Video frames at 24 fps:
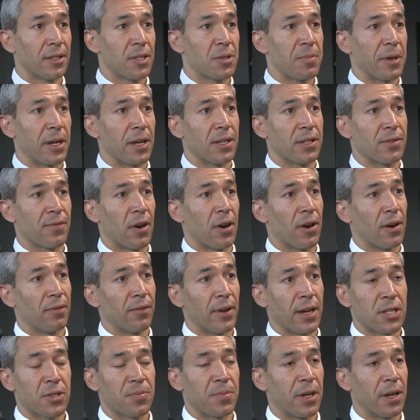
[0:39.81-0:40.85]
it's because of our
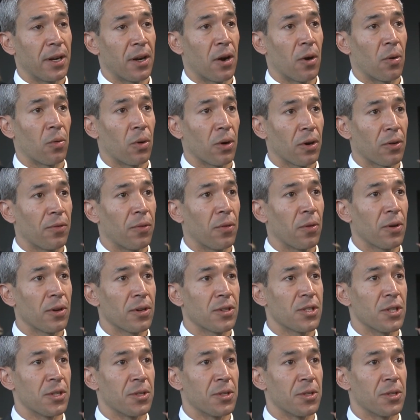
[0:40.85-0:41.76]
investment in our workforce,